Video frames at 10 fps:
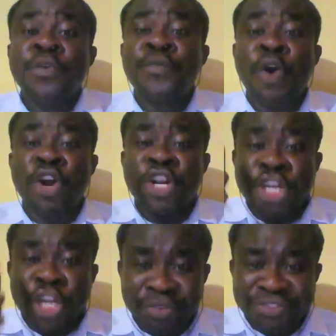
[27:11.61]
for
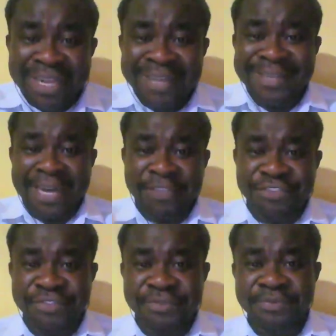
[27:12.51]
new
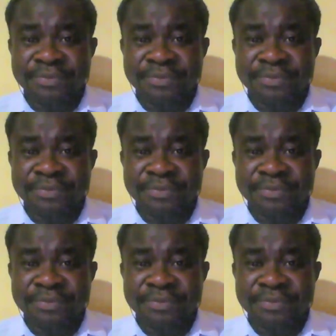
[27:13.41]
standards,